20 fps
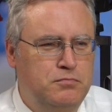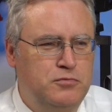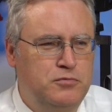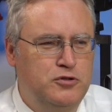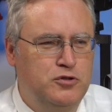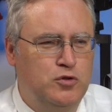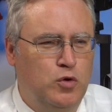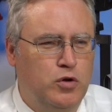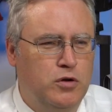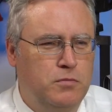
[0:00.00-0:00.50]

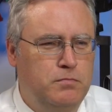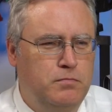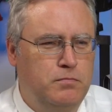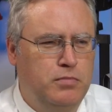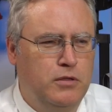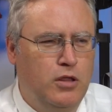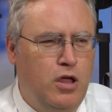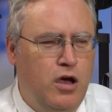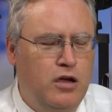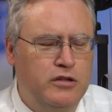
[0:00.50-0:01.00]
sort
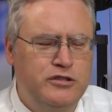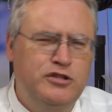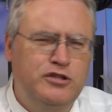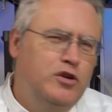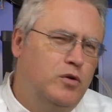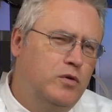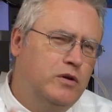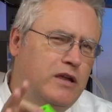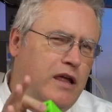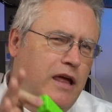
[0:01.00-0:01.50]
of blocks. You
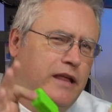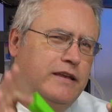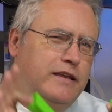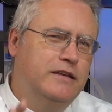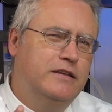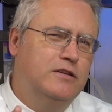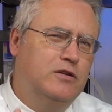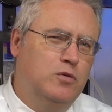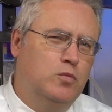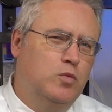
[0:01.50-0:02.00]
know what? I
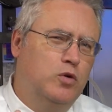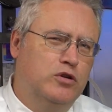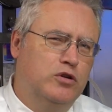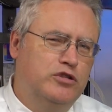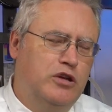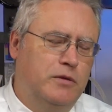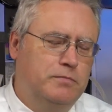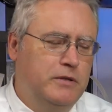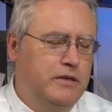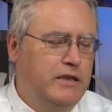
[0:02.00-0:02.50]
need to
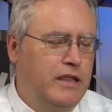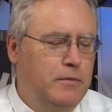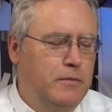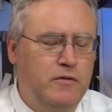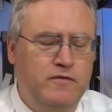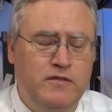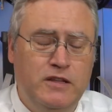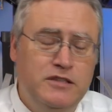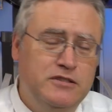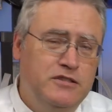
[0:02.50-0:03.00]
workshop the
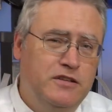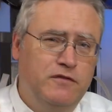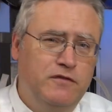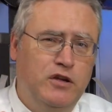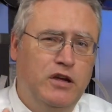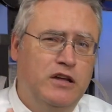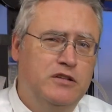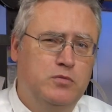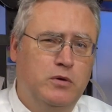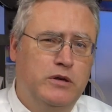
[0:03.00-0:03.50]
name of these, and if
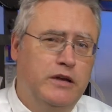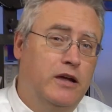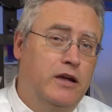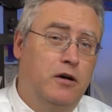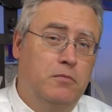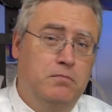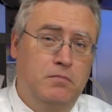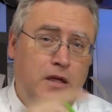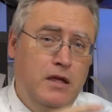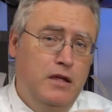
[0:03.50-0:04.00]
you guys want to
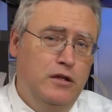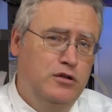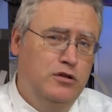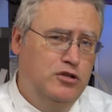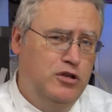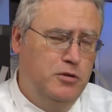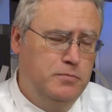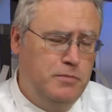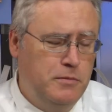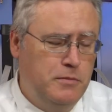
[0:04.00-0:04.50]
help,
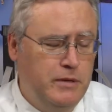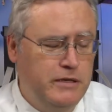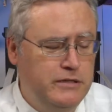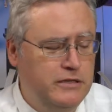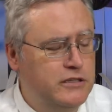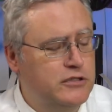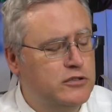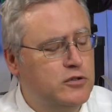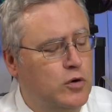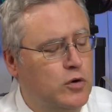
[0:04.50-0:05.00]
jump on my
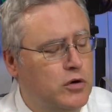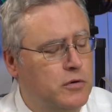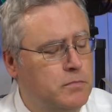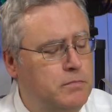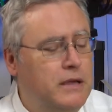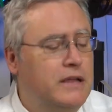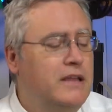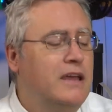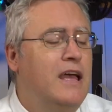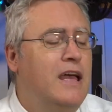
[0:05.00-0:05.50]
Discord.
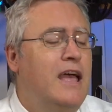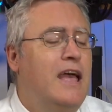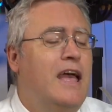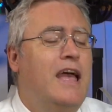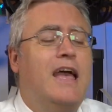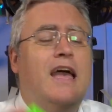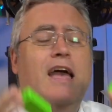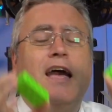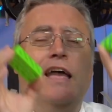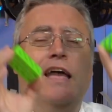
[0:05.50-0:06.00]
But
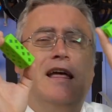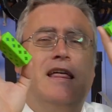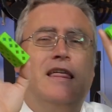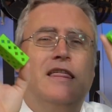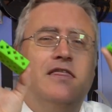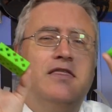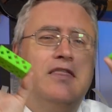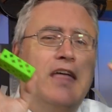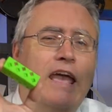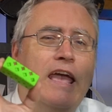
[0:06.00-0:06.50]

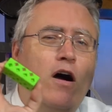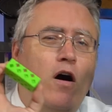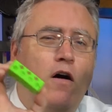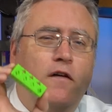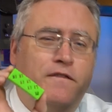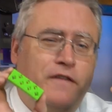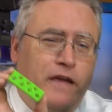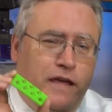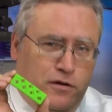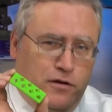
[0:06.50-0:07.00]
they
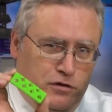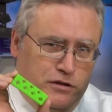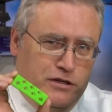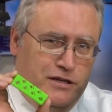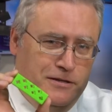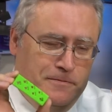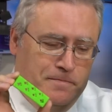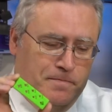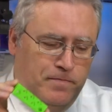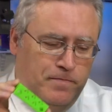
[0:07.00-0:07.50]
all
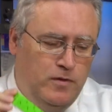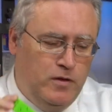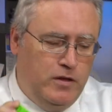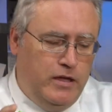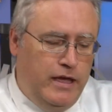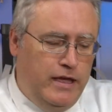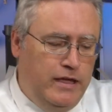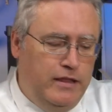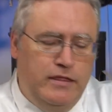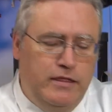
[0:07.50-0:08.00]
failed,
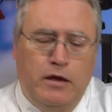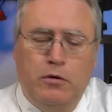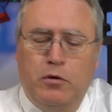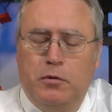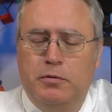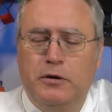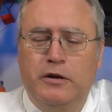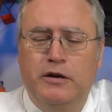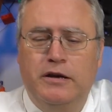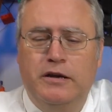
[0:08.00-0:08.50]
okay? They
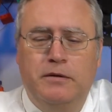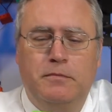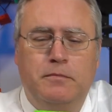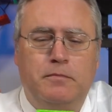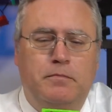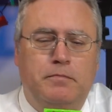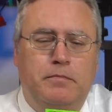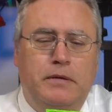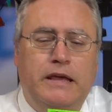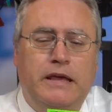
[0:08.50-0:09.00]
were printed
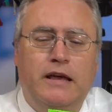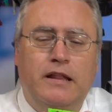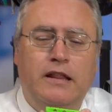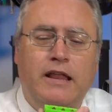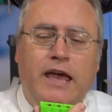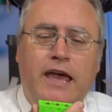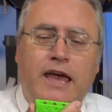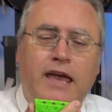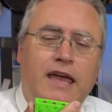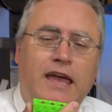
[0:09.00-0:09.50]
in
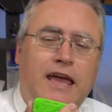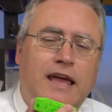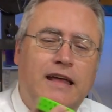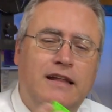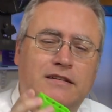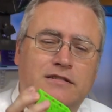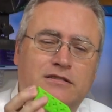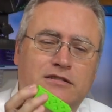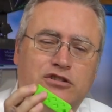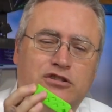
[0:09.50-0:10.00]
PLA,
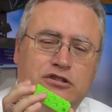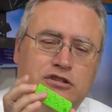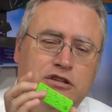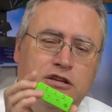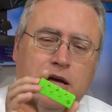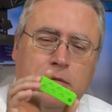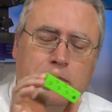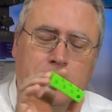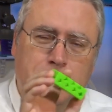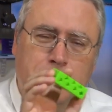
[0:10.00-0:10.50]
and just a
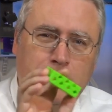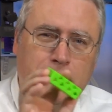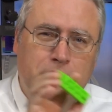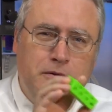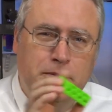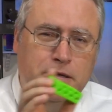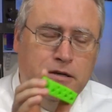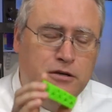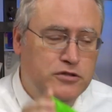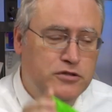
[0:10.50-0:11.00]
couple of
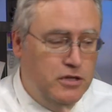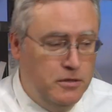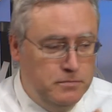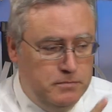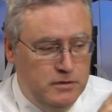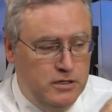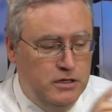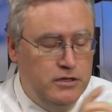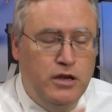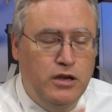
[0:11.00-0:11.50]
millimeters up,
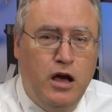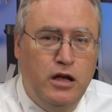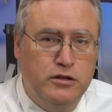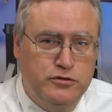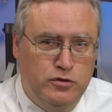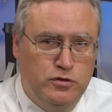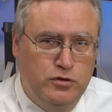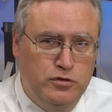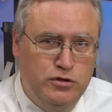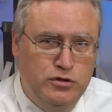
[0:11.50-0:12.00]
the
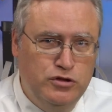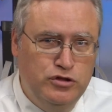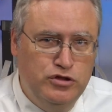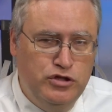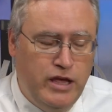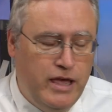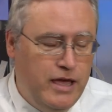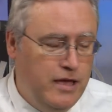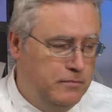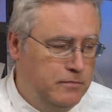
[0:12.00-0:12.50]
nozzle
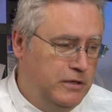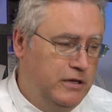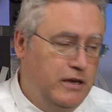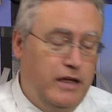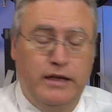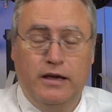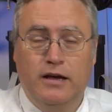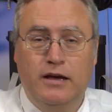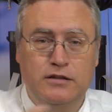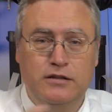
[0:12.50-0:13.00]
jammed, and
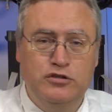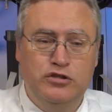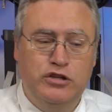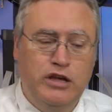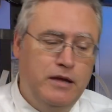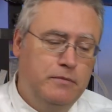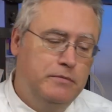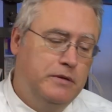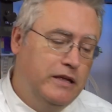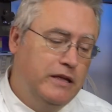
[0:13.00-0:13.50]
I
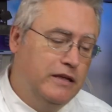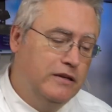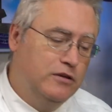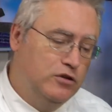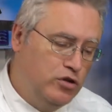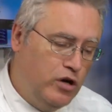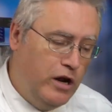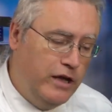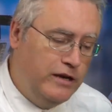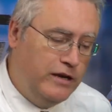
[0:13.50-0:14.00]
unjammed it
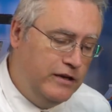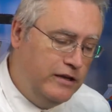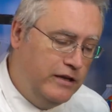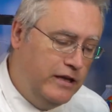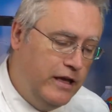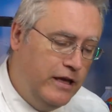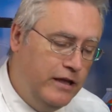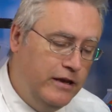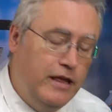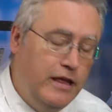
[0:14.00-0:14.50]
and tried it
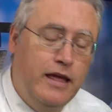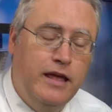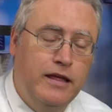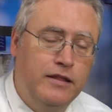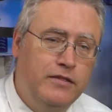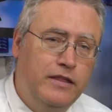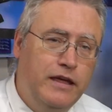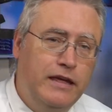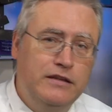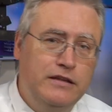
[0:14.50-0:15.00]
again,
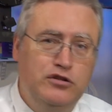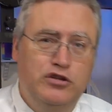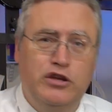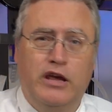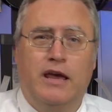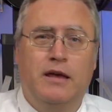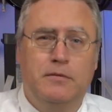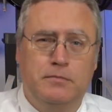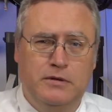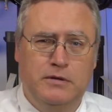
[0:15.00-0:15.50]
and they
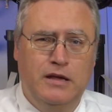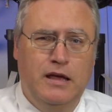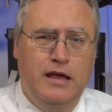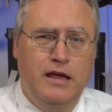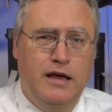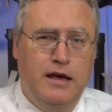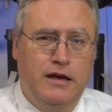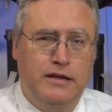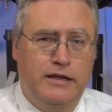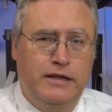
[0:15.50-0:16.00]
jammed
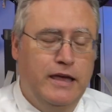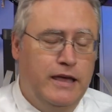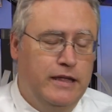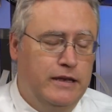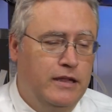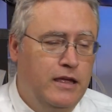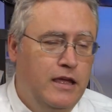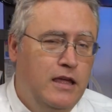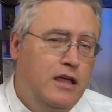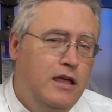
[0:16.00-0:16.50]

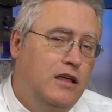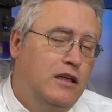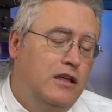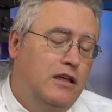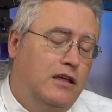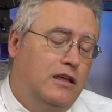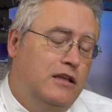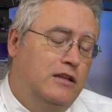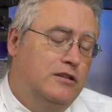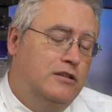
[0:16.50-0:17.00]
again.
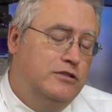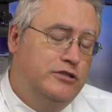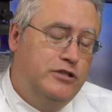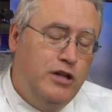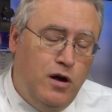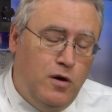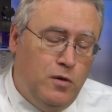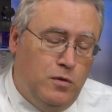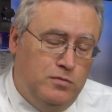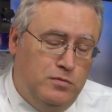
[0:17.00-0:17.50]

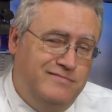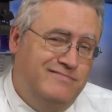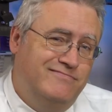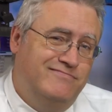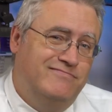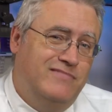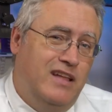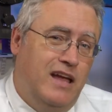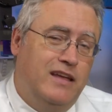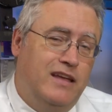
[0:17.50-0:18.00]
So
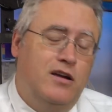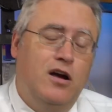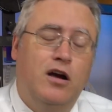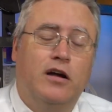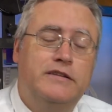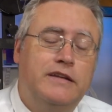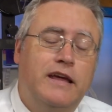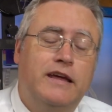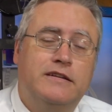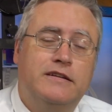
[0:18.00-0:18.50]
I
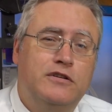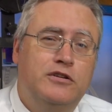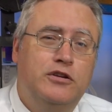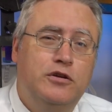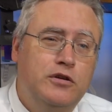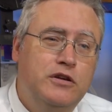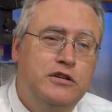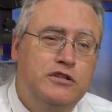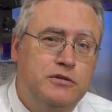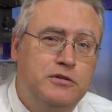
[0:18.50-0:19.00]
contacted
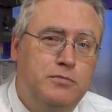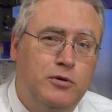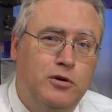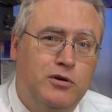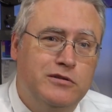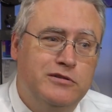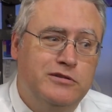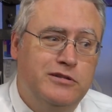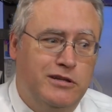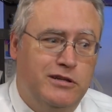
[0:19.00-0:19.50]
QIDI
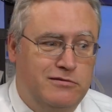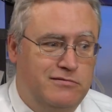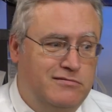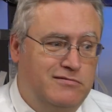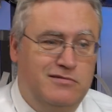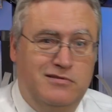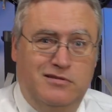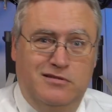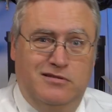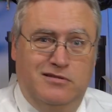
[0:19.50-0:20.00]
support and said,
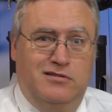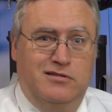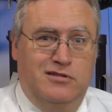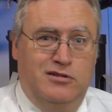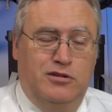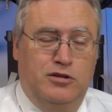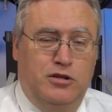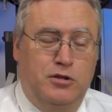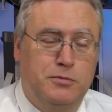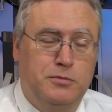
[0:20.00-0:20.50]

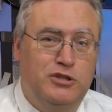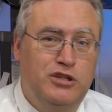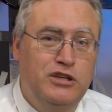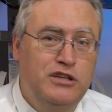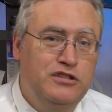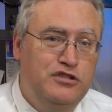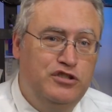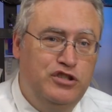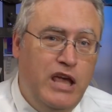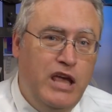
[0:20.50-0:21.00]
your
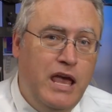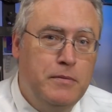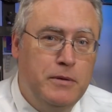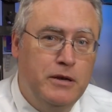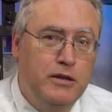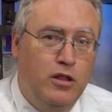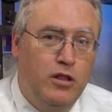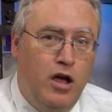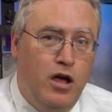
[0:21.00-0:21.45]
machine's jamming a